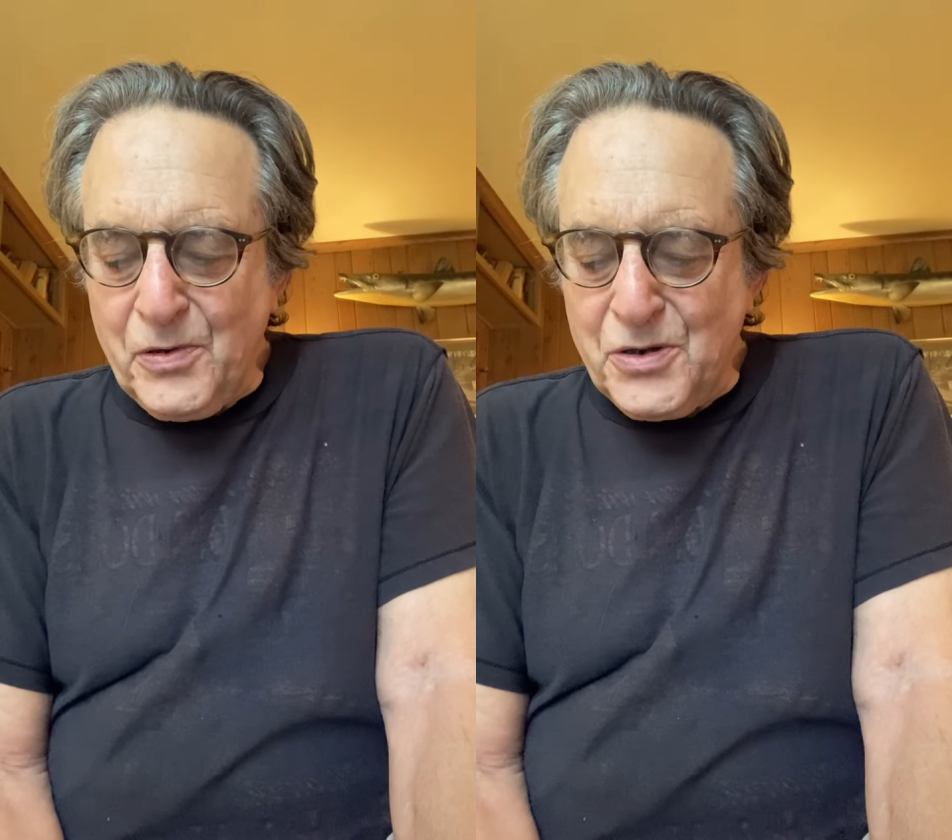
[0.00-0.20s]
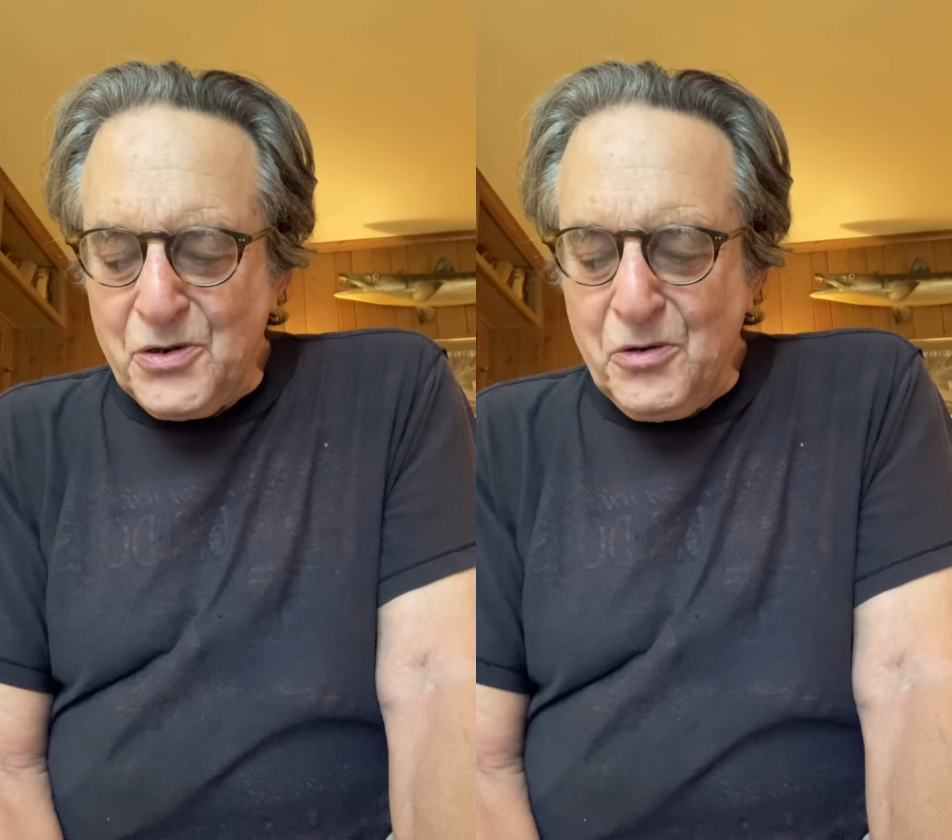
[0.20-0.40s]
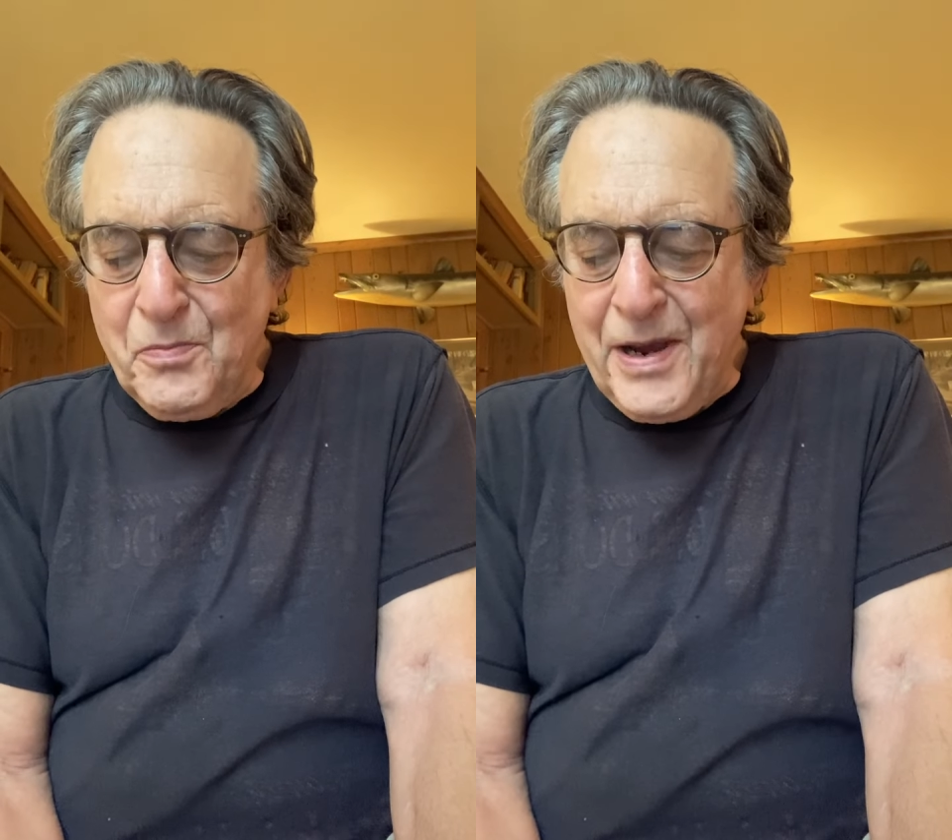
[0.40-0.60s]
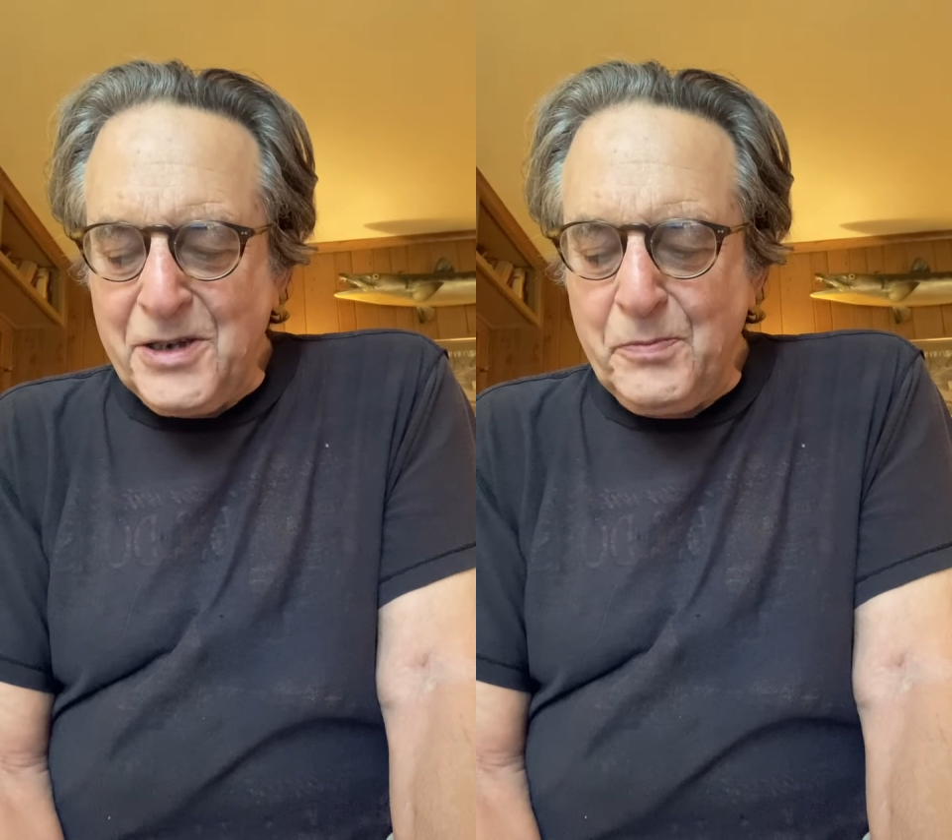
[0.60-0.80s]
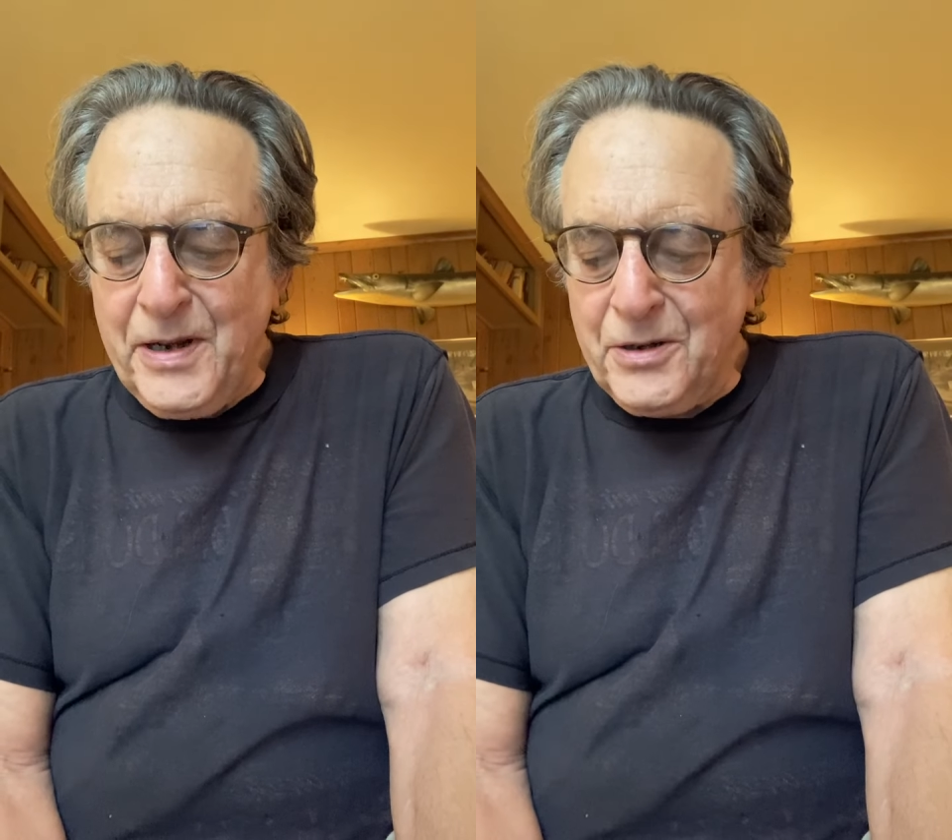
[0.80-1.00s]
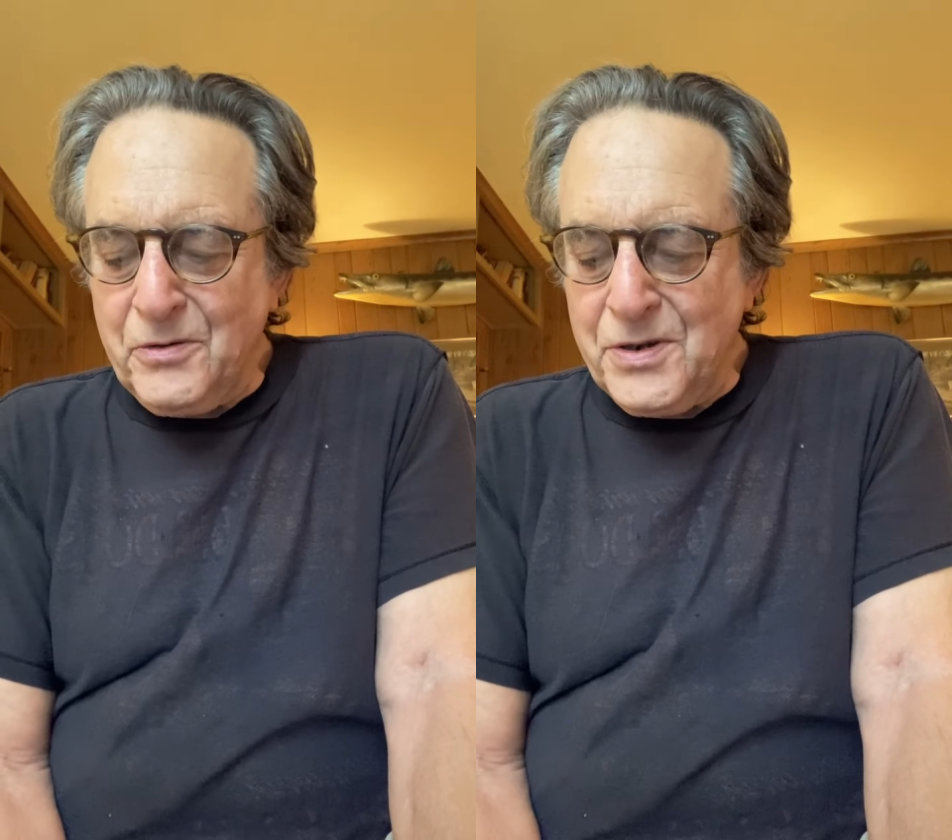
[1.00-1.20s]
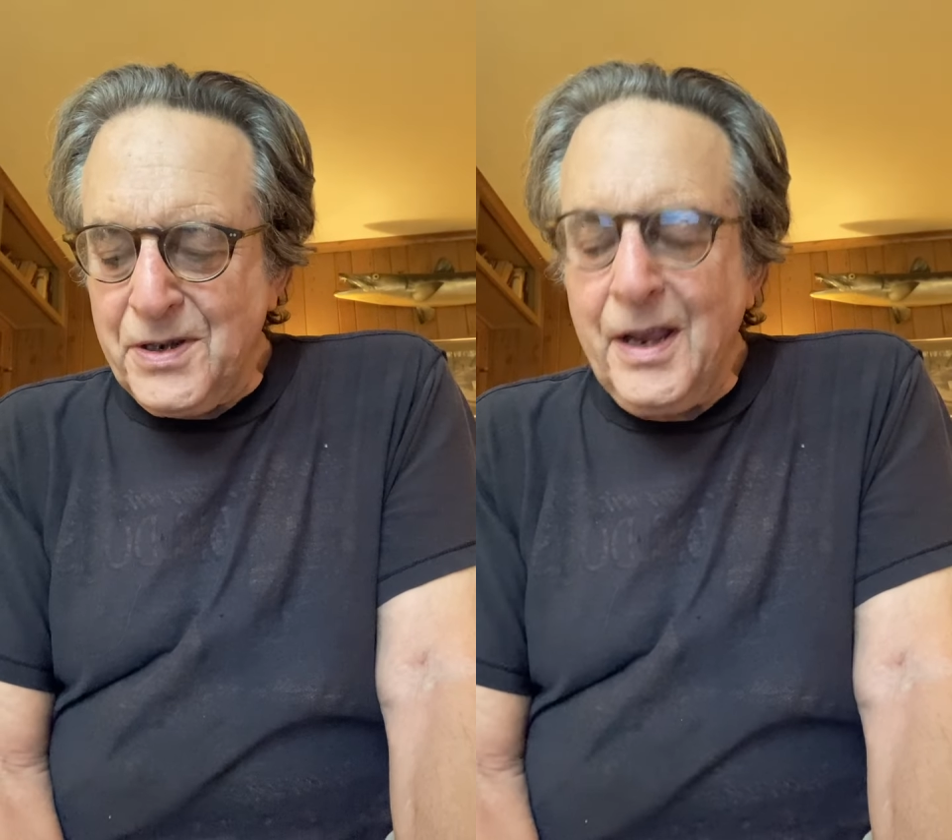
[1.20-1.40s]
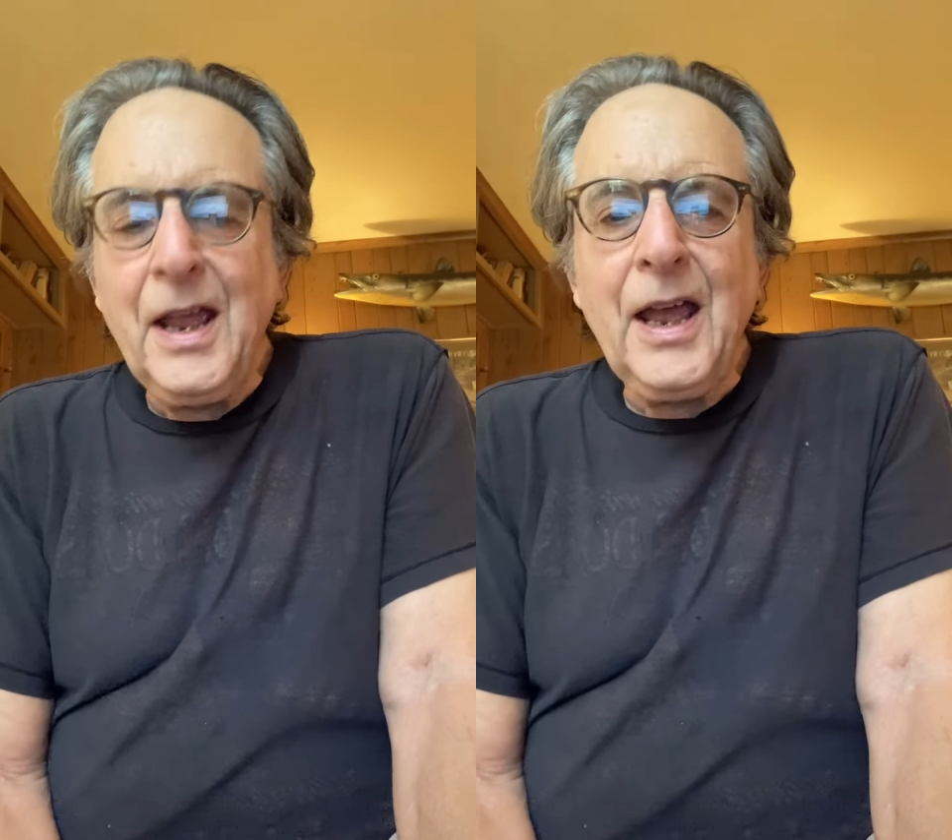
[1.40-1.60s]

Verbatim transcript: pursued past pinnacles